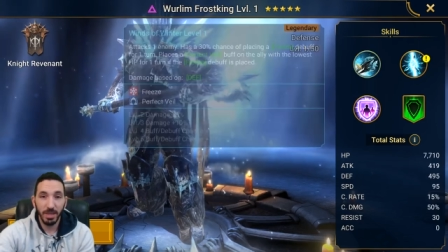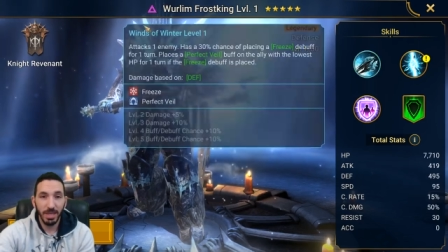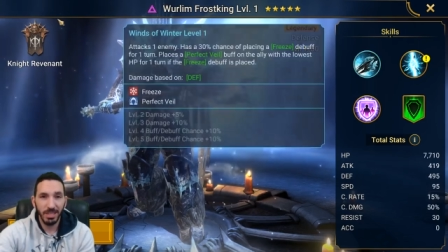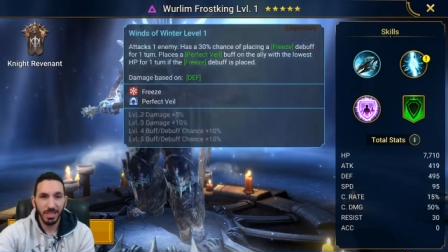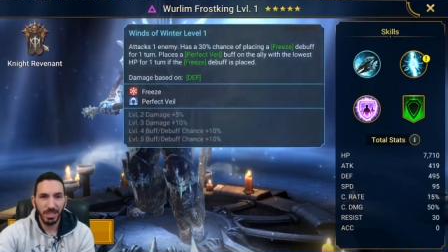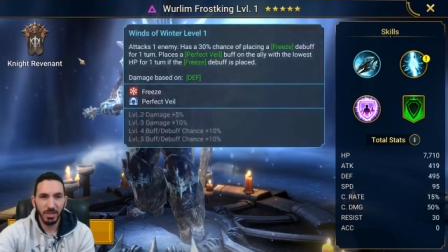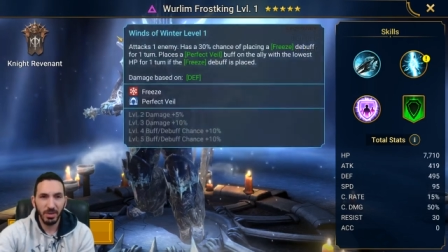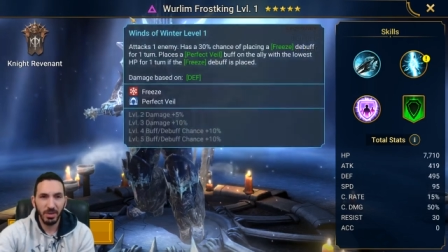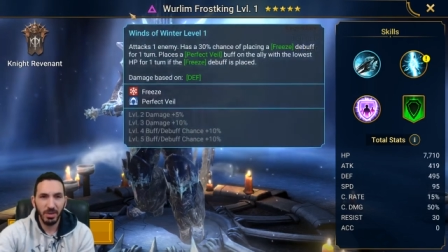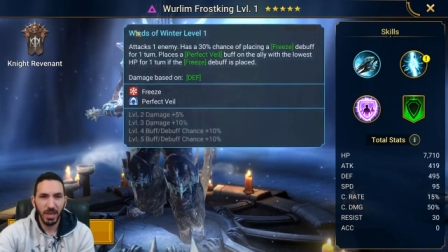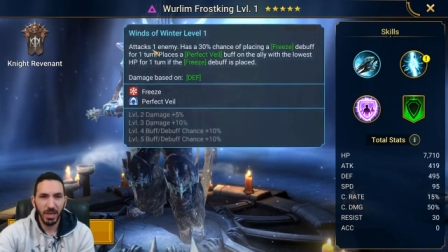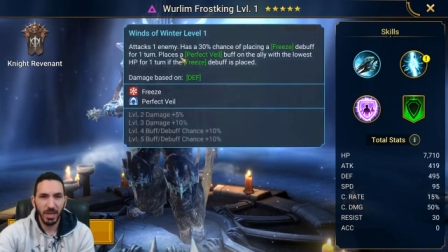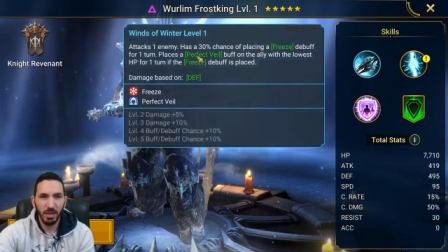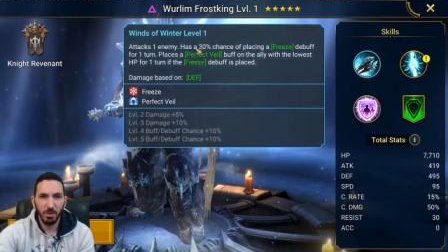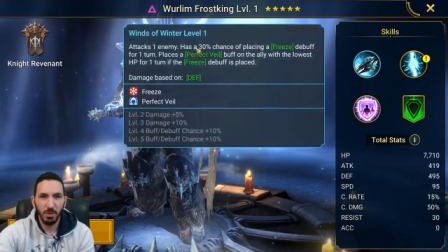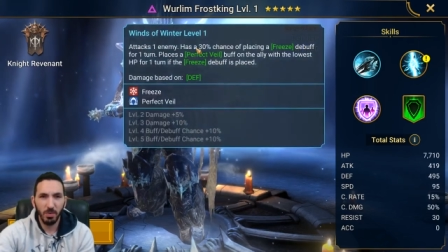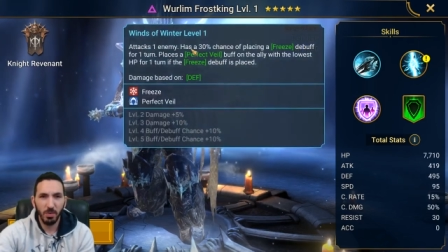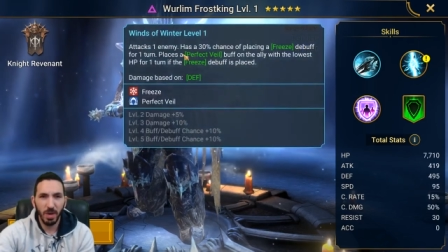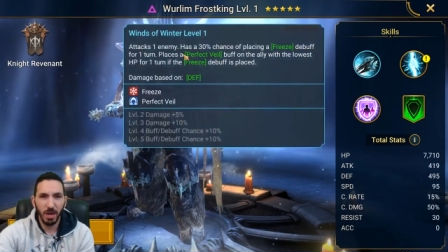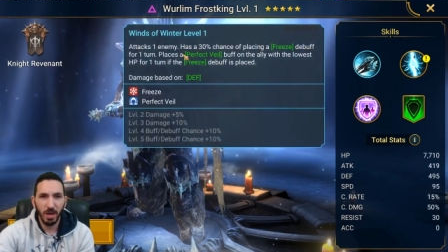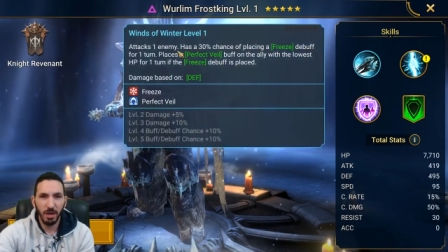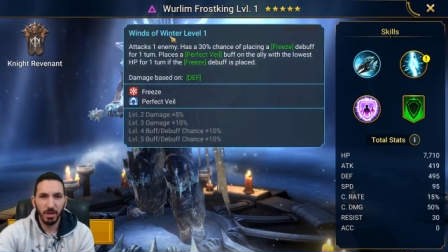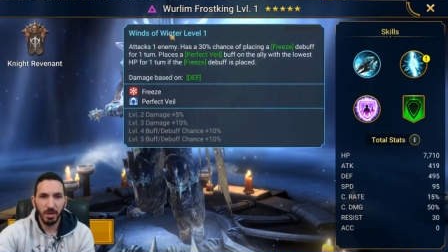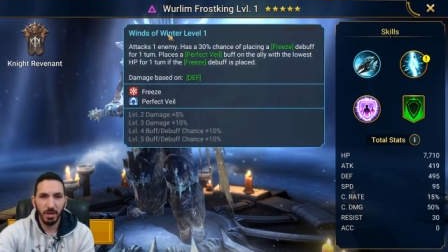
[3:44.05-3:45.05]
It's a great
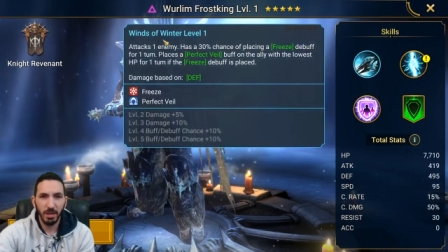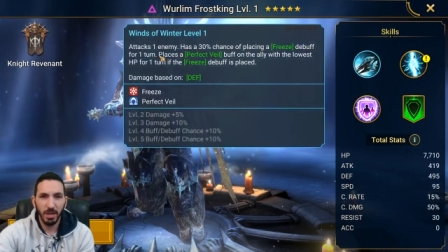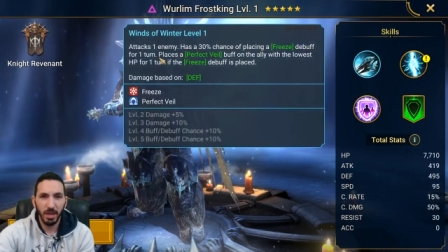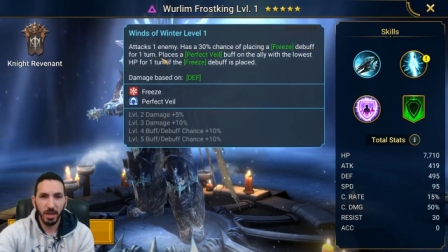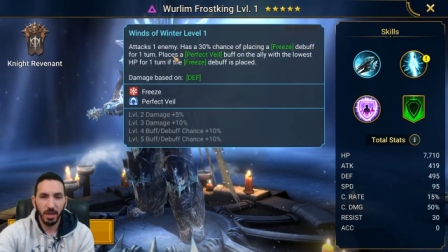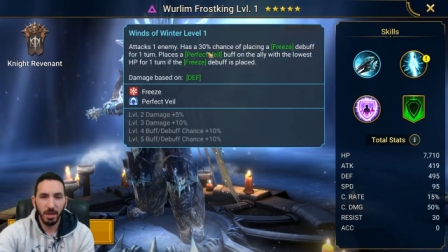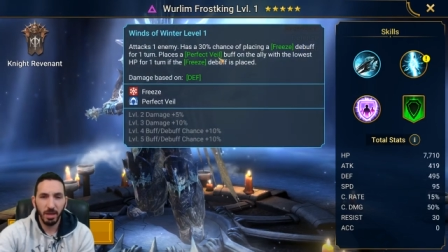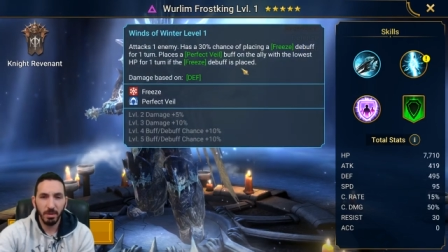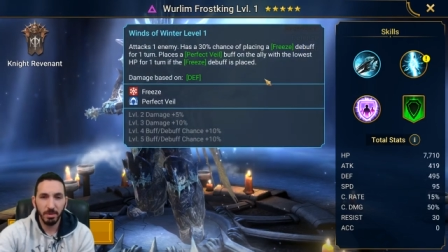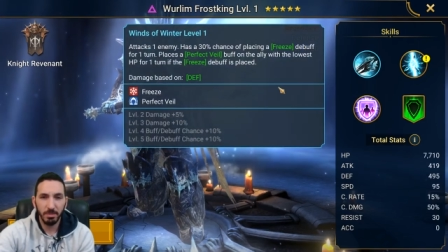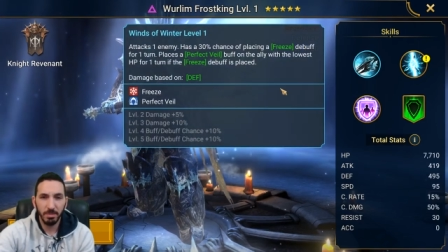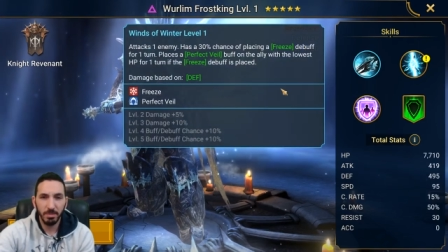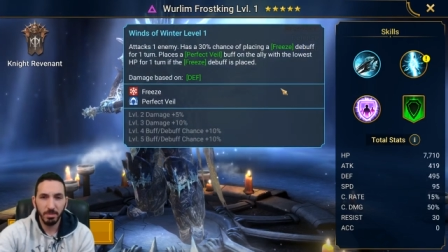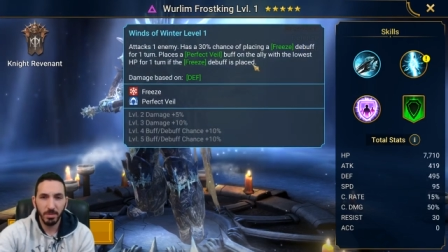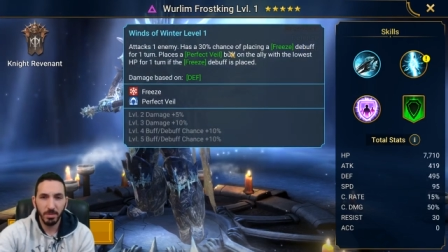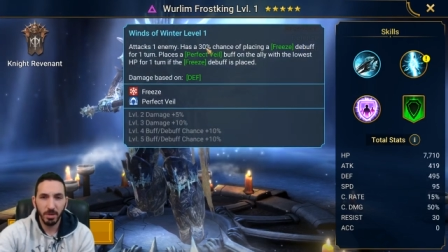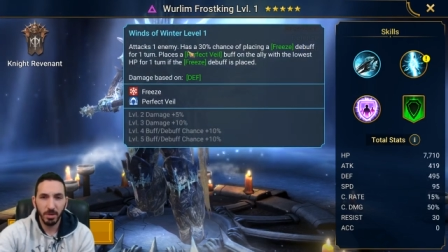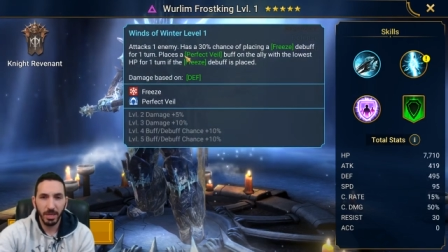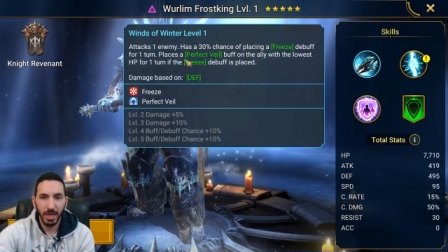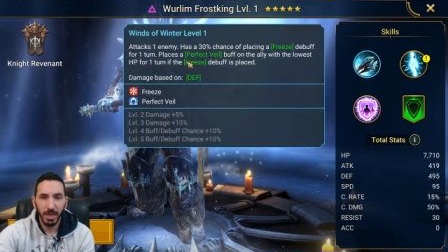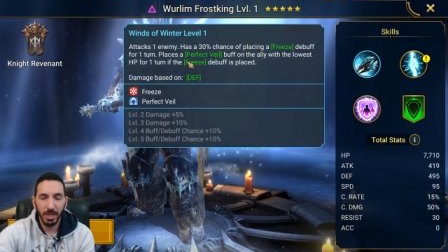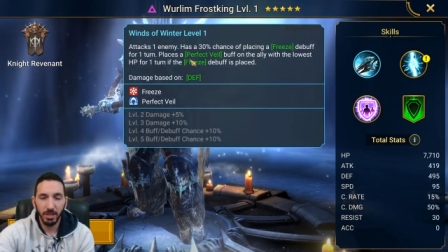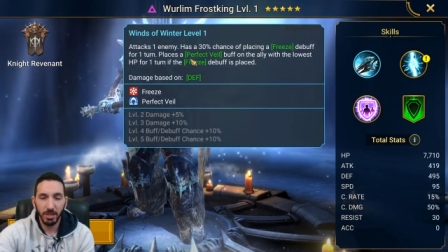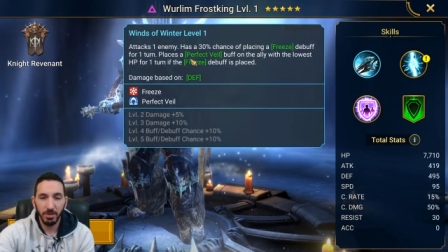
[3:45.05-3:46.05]
A1. Okay,